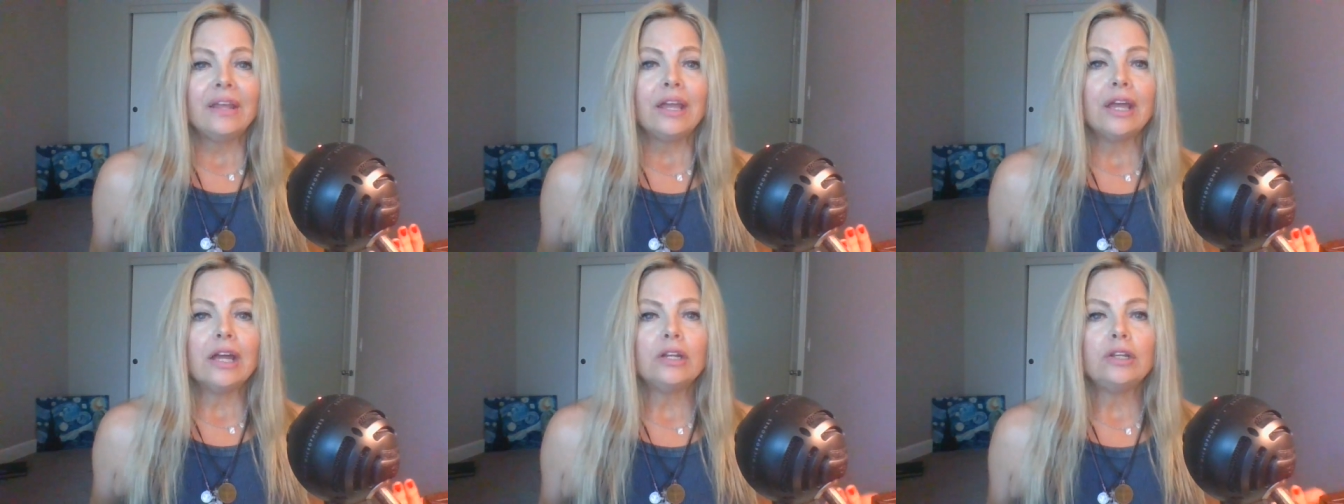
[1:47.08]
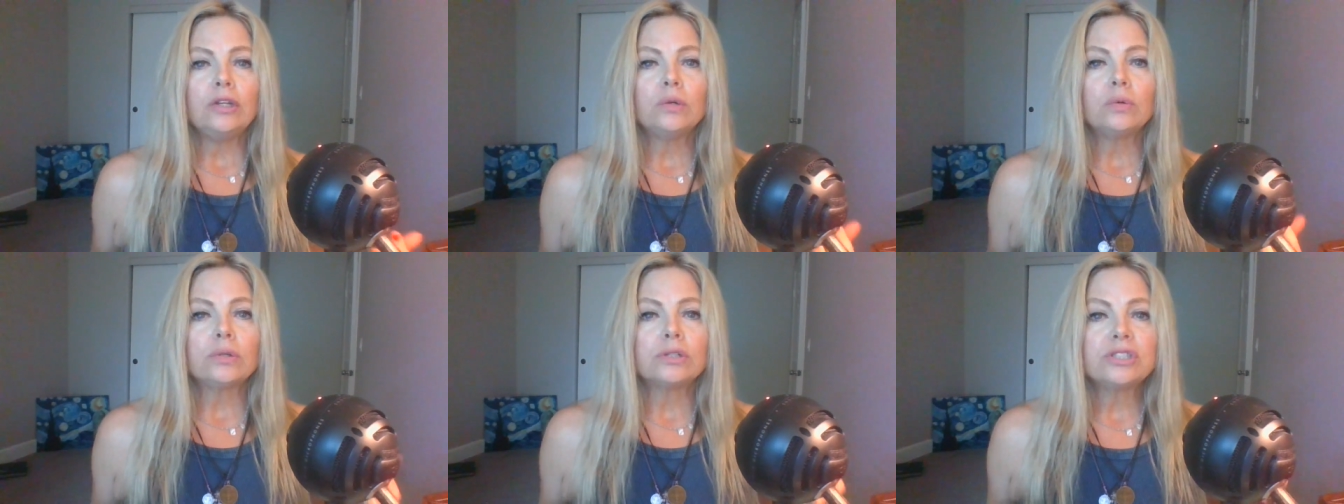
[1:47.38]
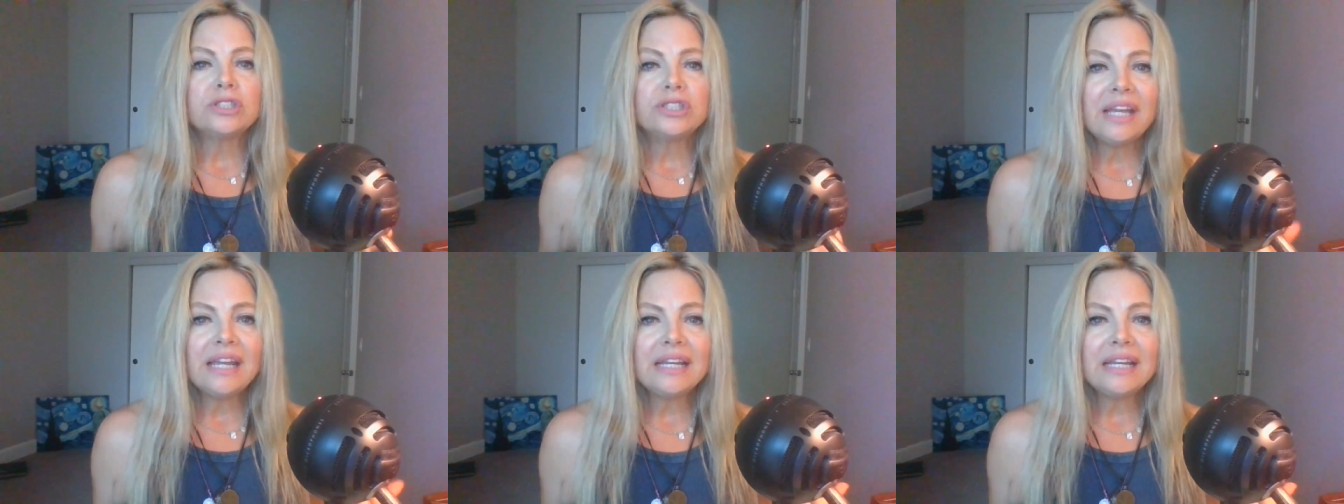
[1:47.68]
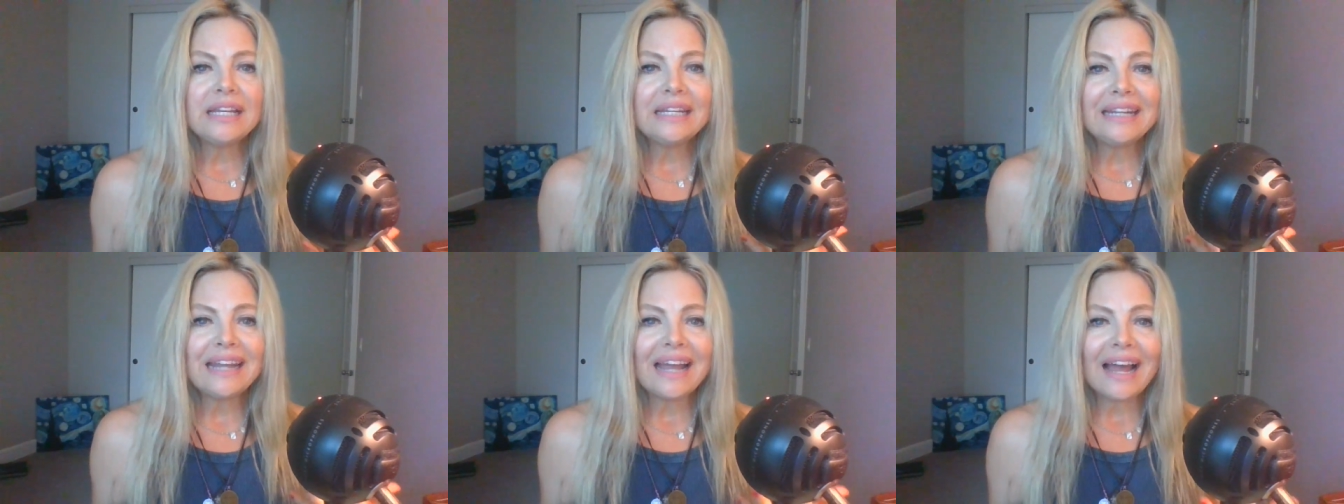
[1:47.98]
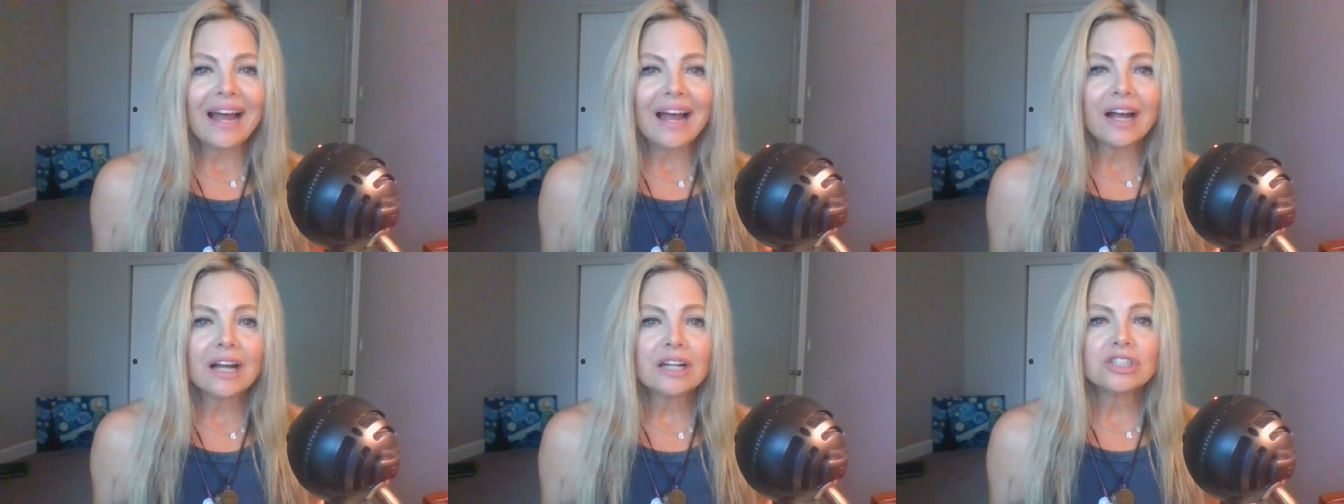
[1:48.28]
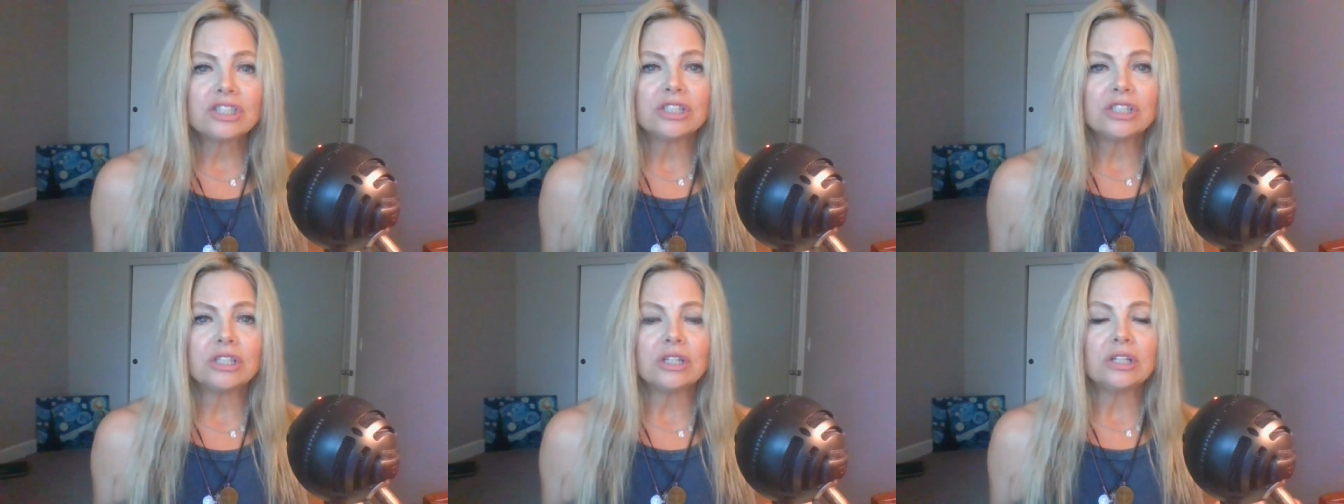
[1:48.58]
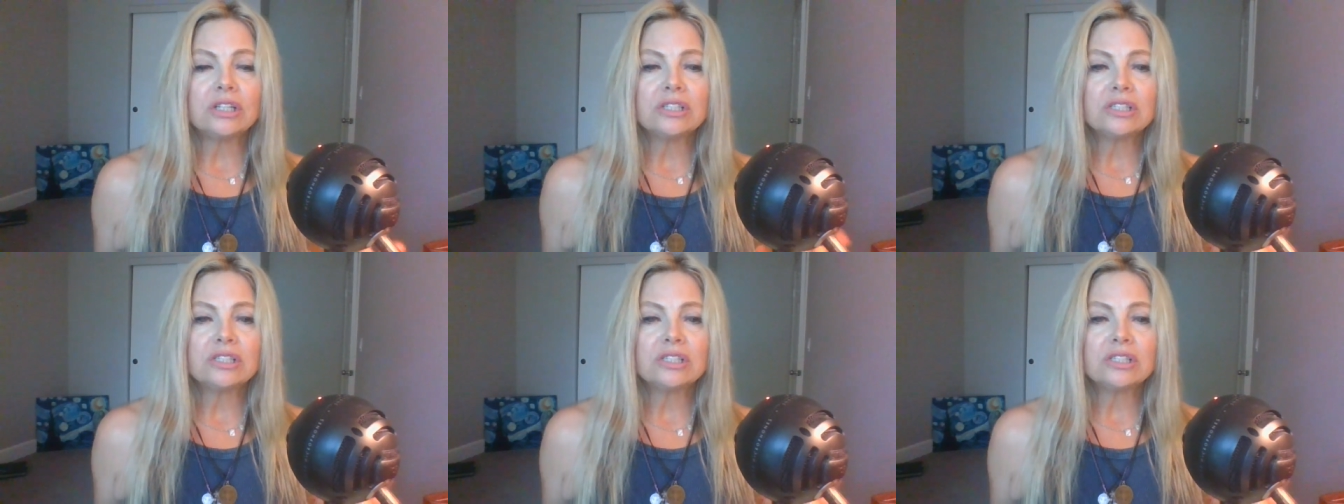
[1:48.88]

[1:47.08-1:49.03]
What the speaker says: and you are taking action.